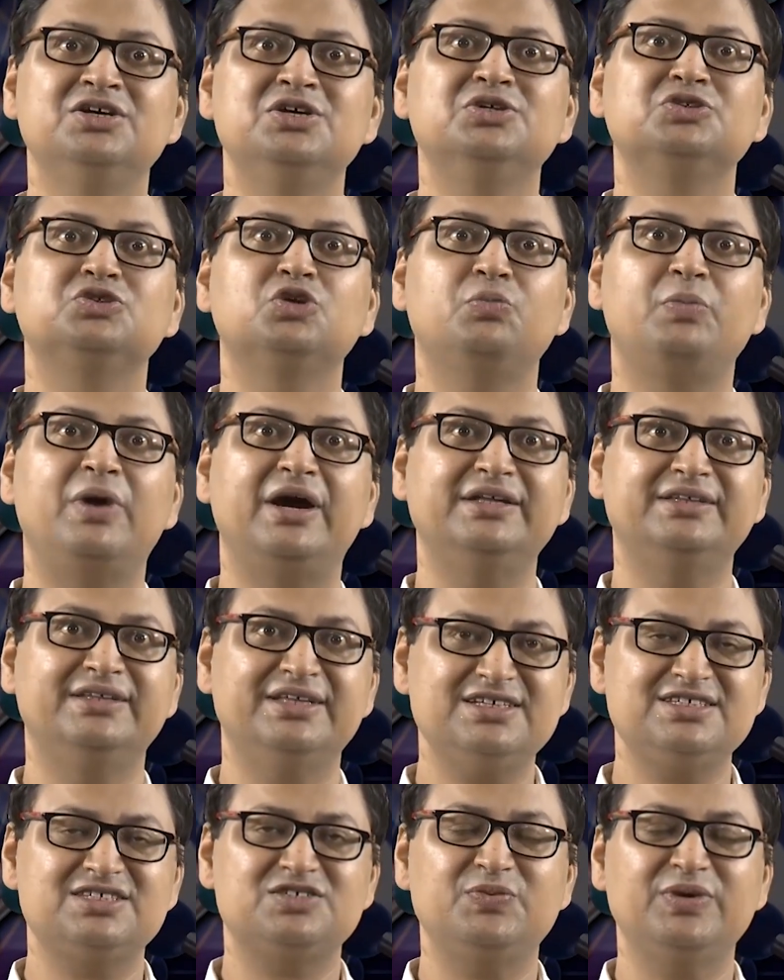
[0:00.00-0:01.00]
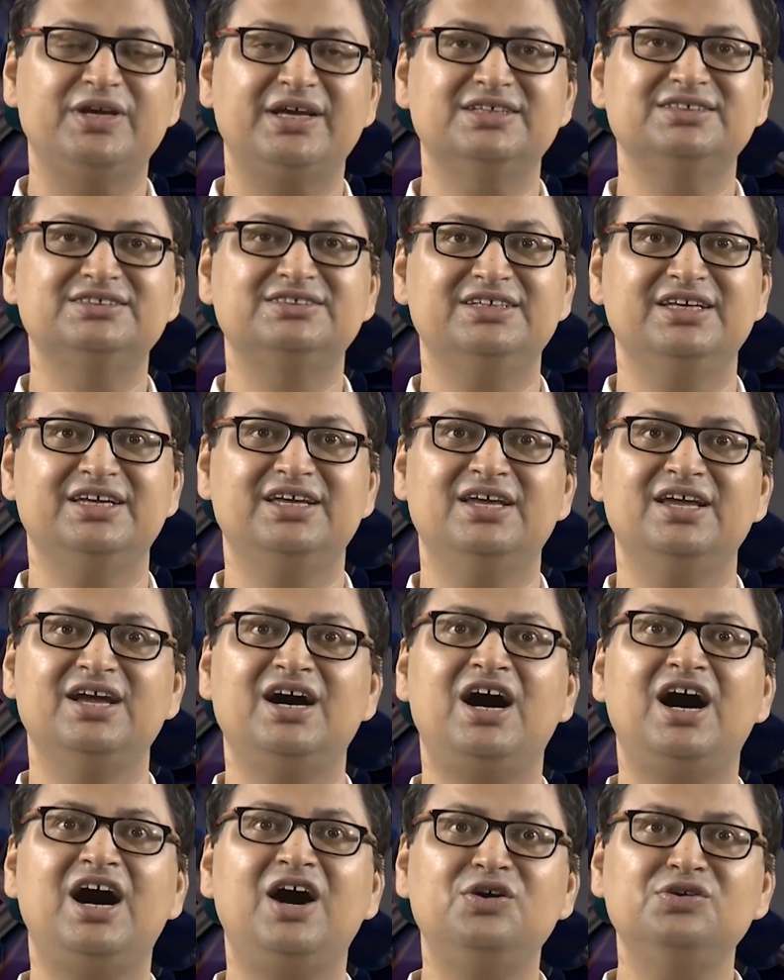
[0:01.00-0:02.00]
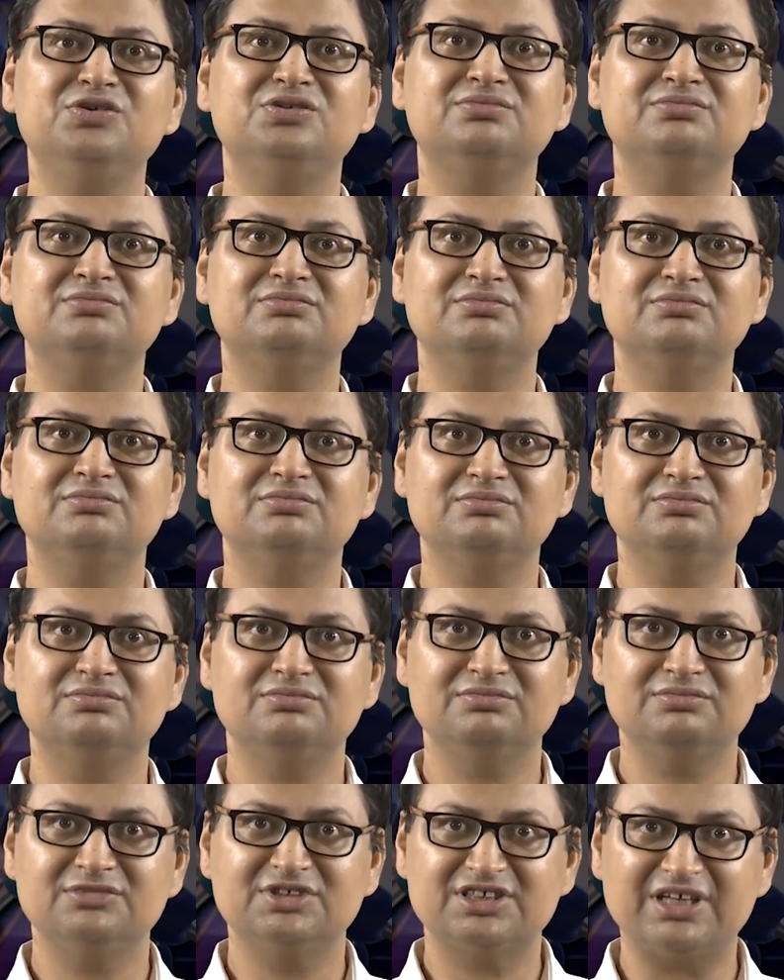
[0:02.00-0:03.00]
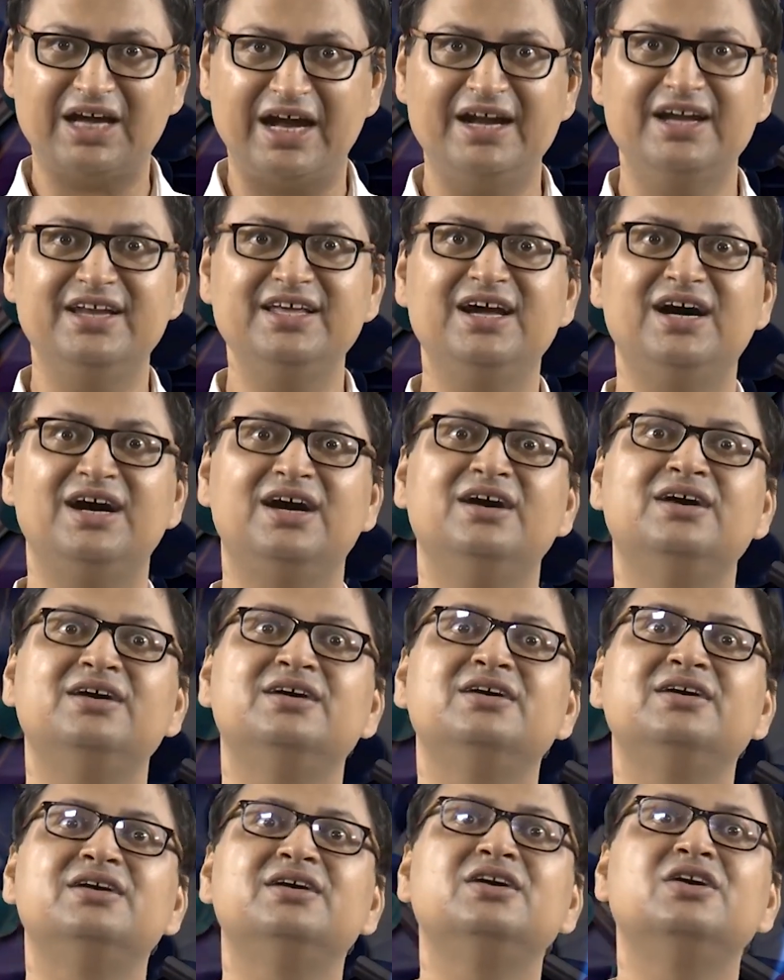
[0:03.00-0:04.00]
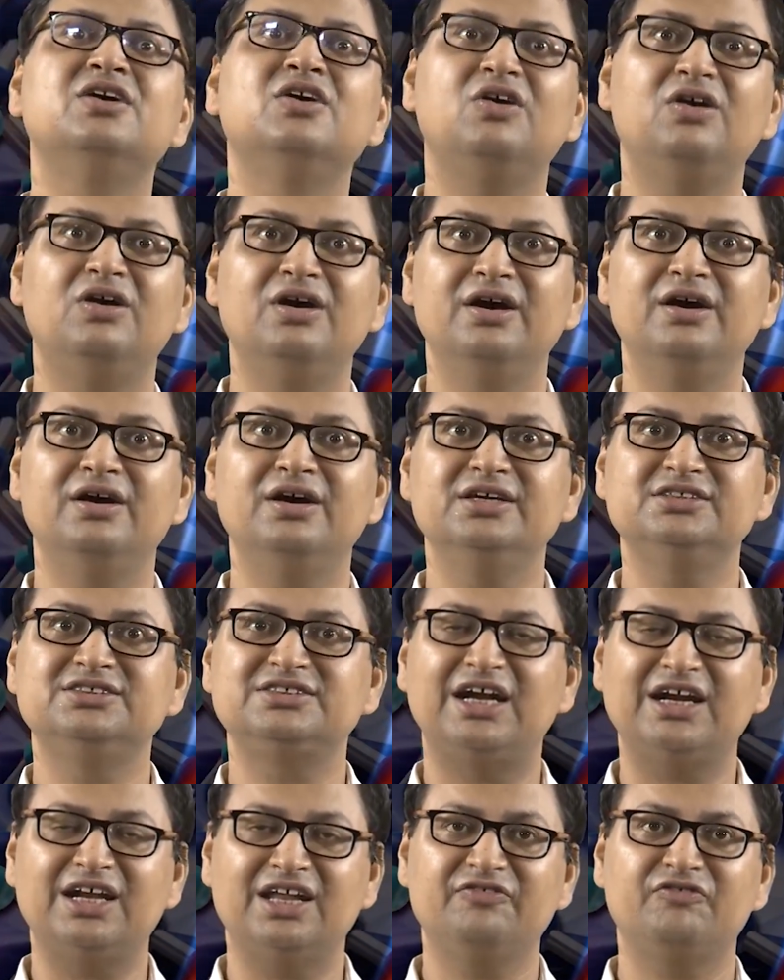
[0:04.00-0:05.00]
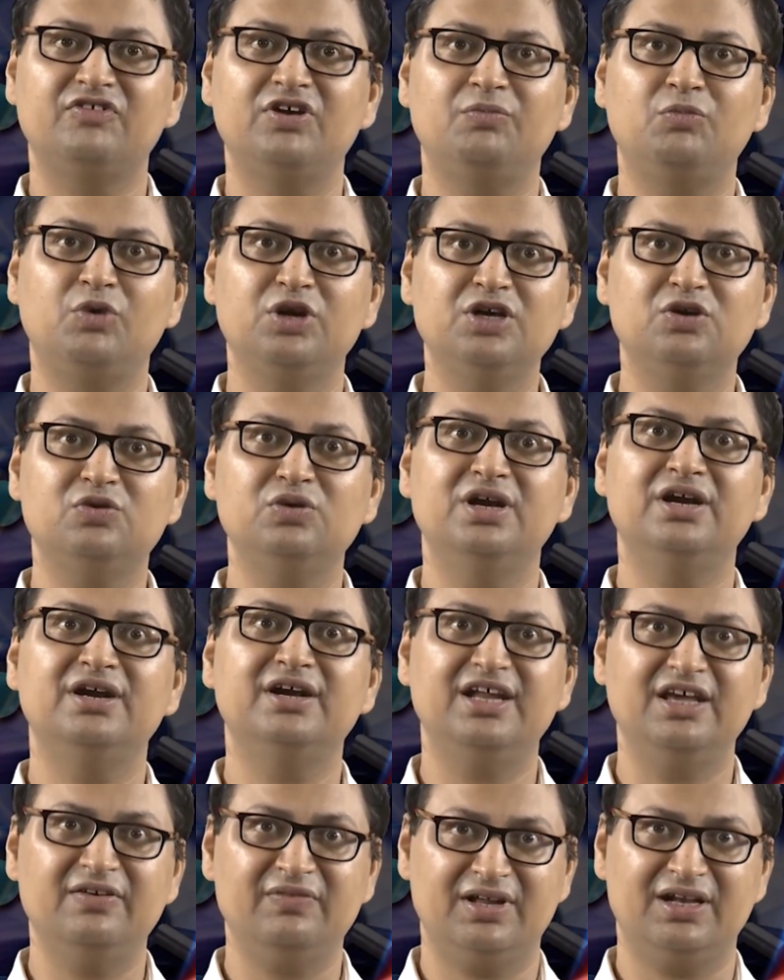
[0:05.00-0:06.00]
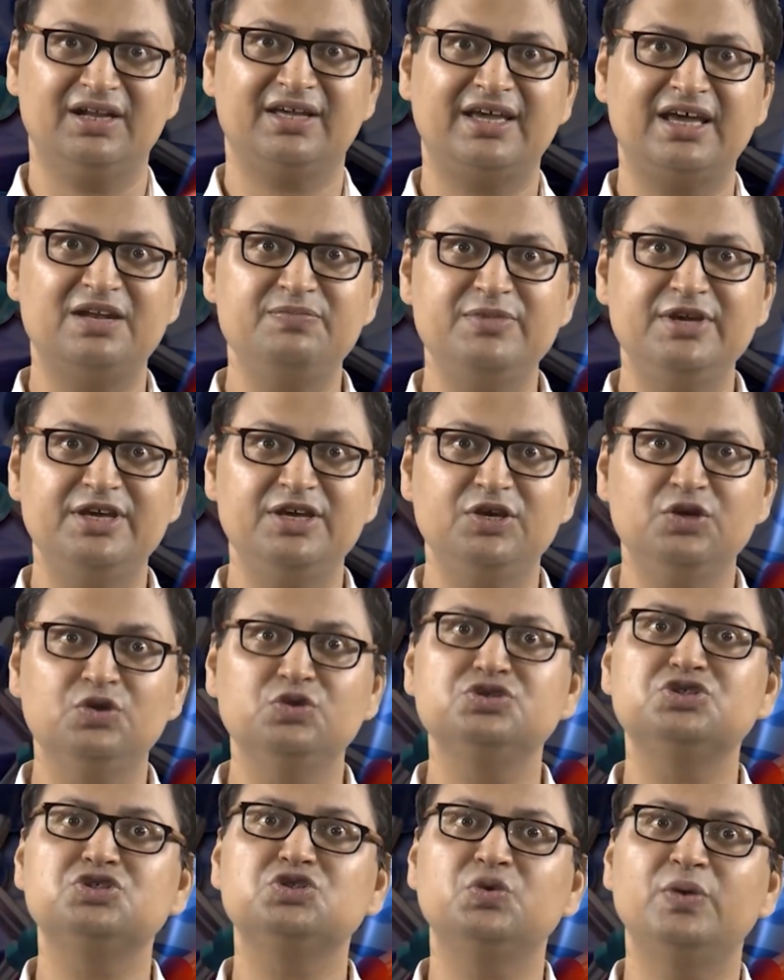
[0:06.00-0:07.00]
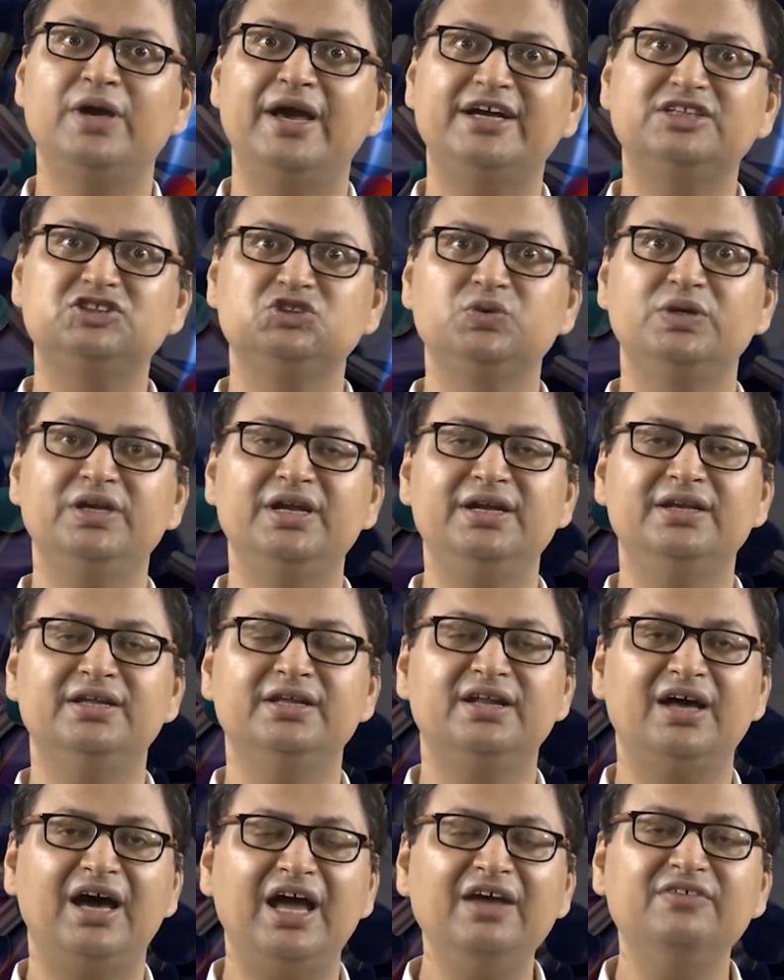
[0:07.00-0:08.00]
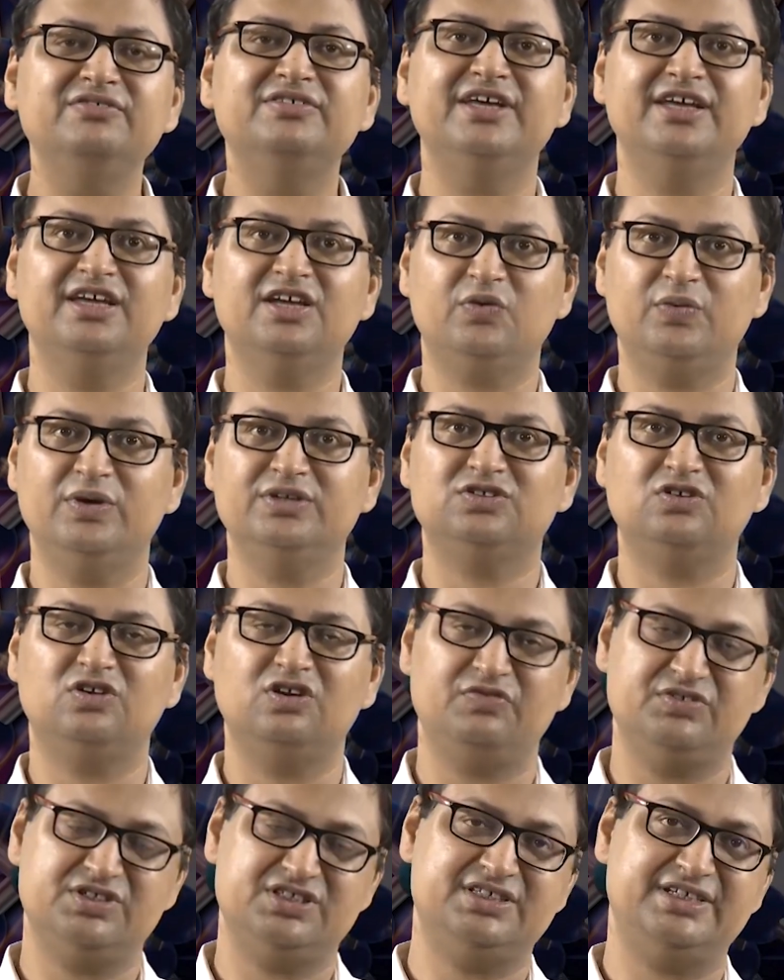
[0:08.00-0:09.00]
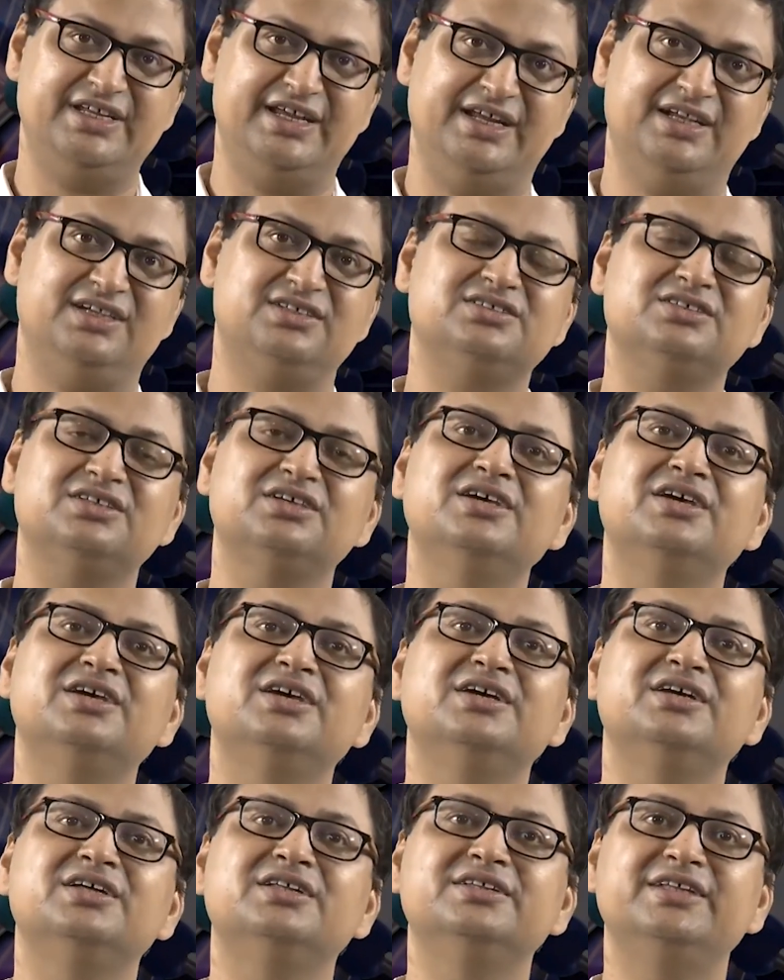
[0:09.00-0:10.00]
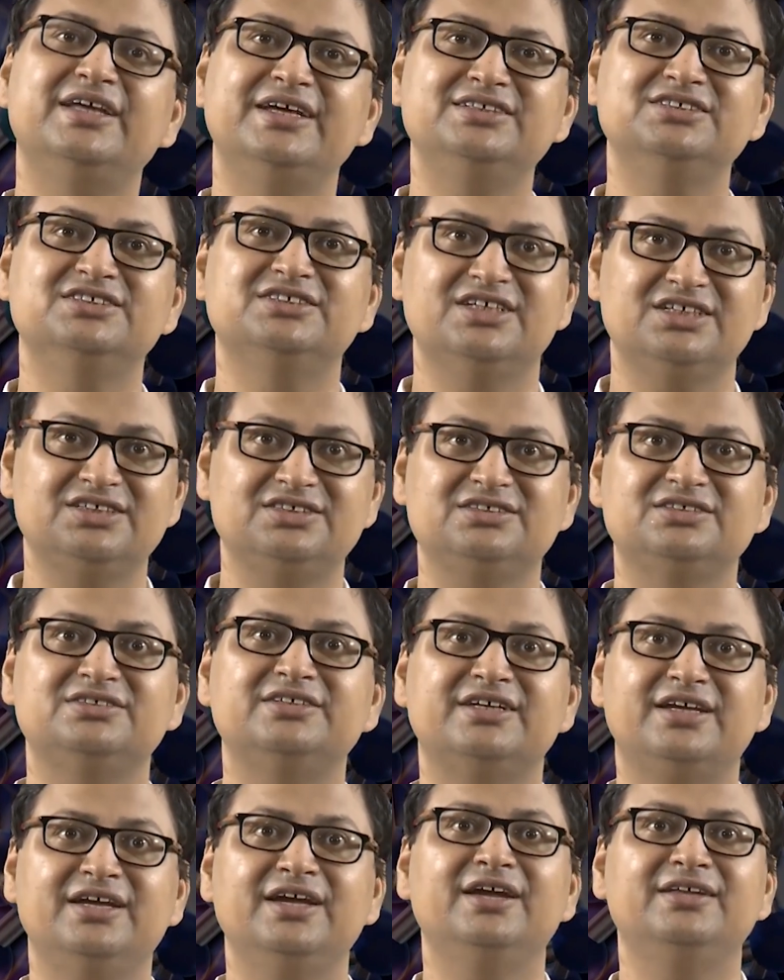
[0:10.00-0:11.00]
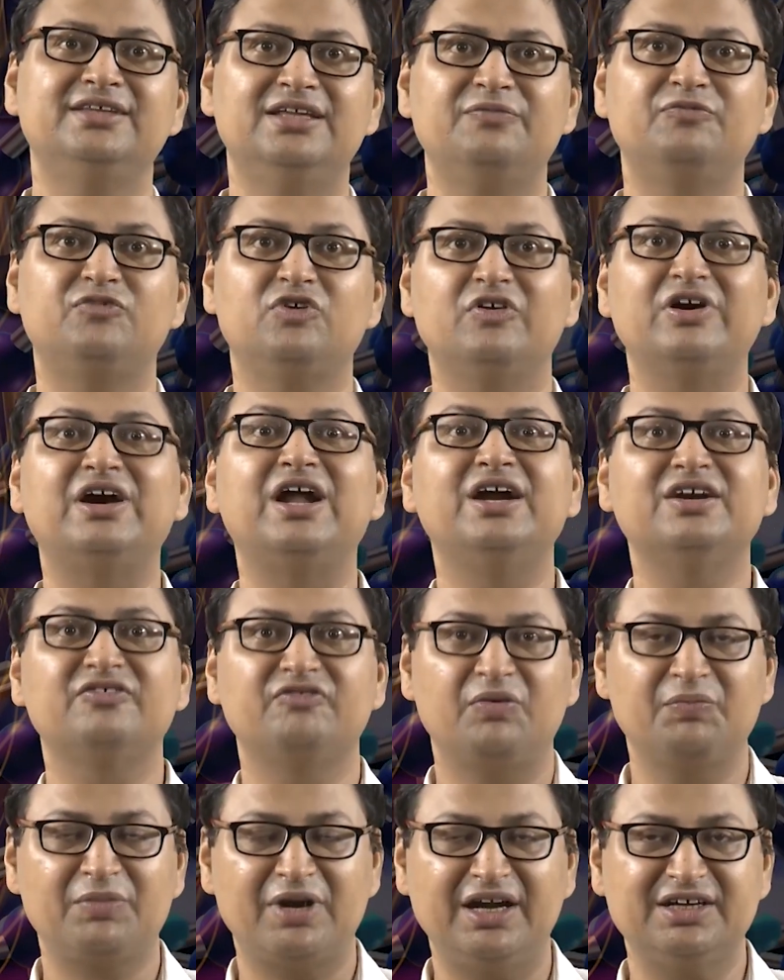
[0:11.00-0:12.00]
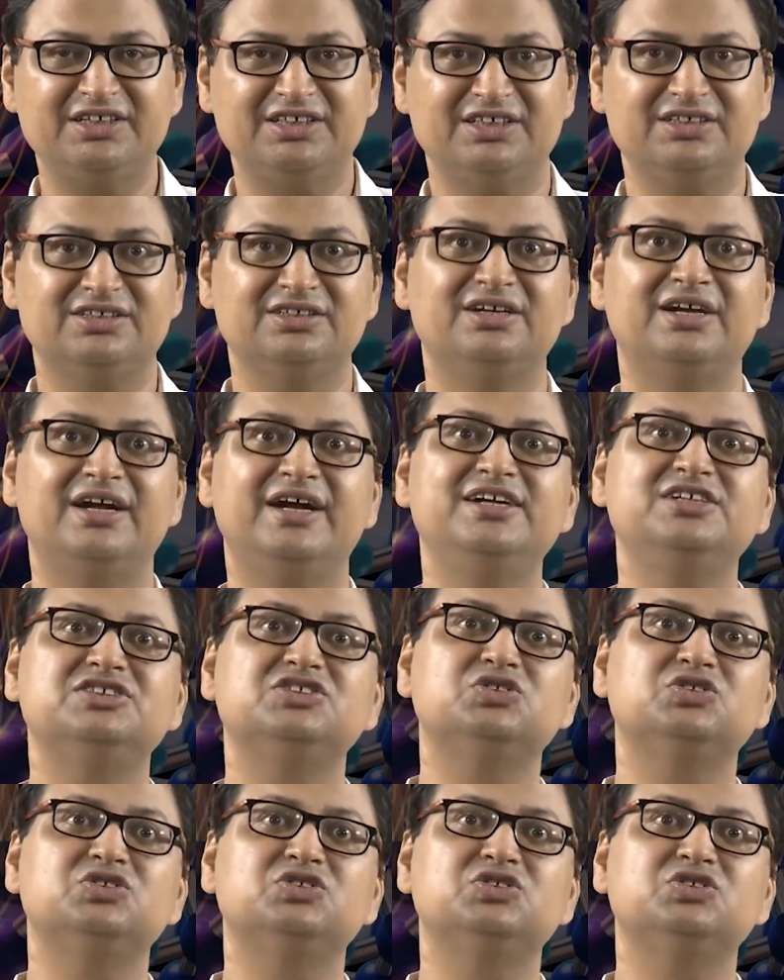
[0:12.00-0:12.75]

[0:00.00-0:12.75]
So, by this we can see how this idea starting from molecular level can be used to actually derive the equation of states than just taking them for granted, right.